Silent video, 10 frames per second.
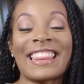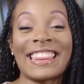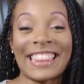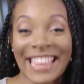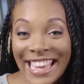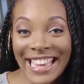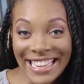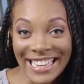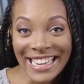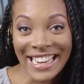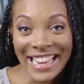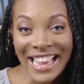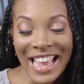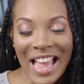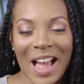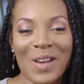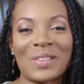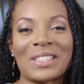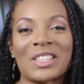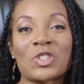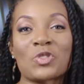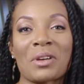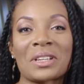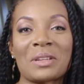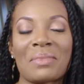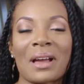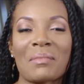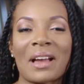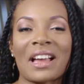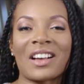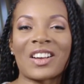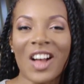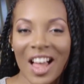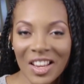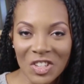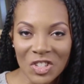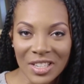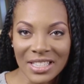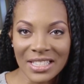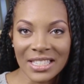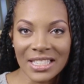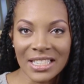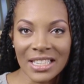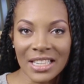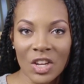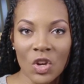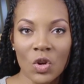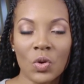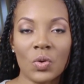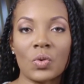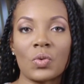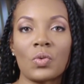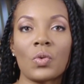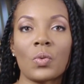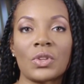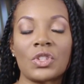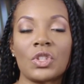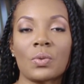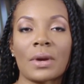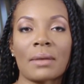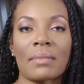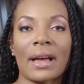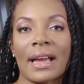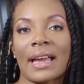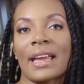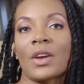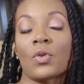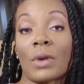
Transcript: Then I was instructed by my oncologist who was doing my